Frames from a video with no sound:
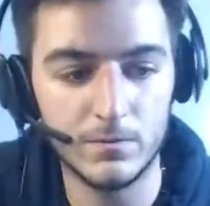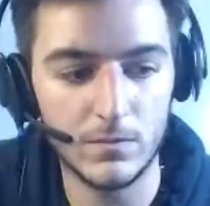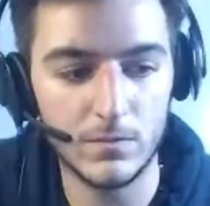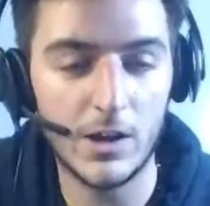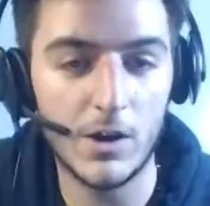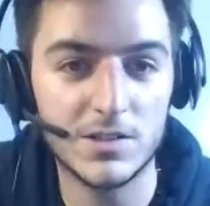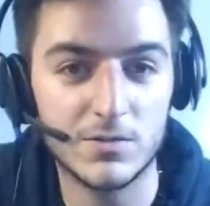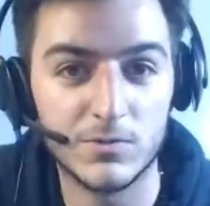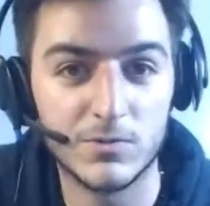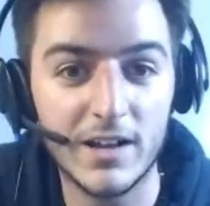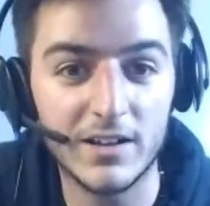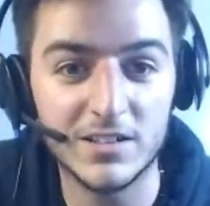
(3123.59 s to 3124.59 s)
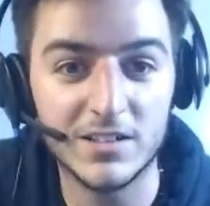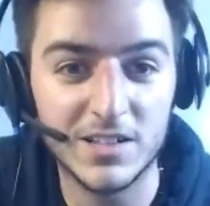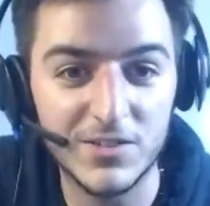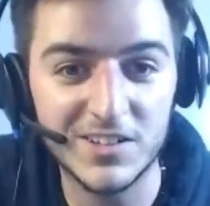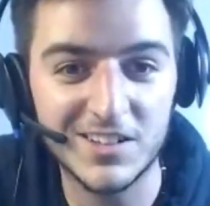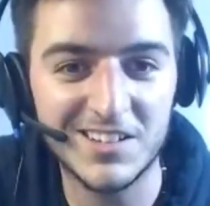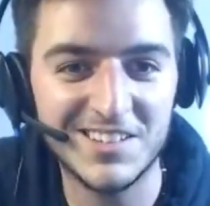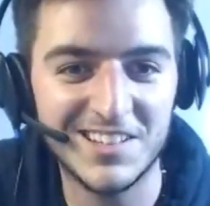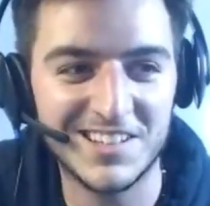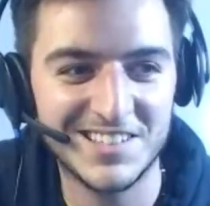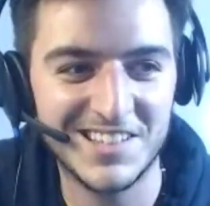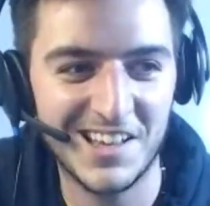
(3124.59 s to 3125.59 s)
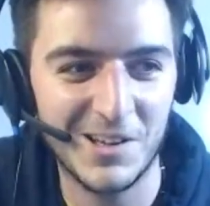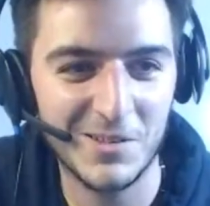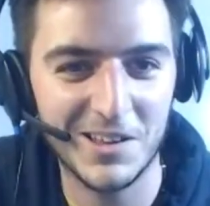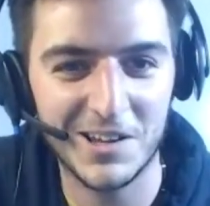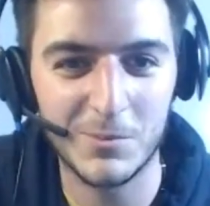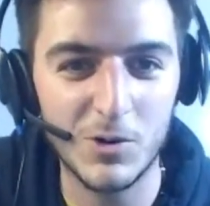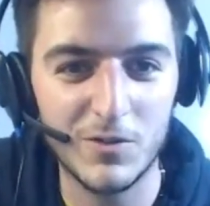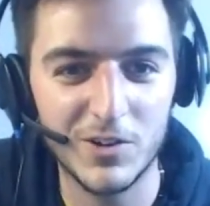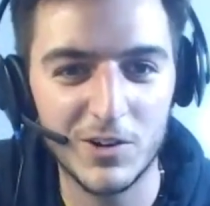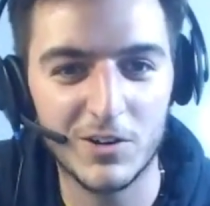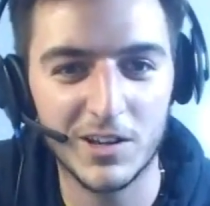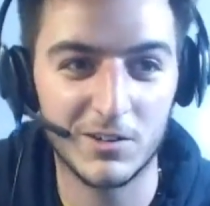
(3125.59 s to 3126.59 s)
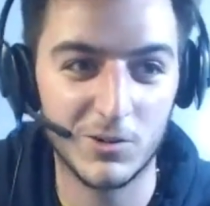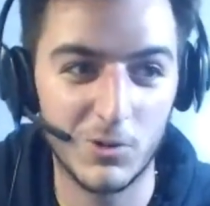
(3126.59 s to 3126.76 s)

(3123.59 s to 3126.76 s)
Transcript: I know it's reality TV, and it's not like a movie or like a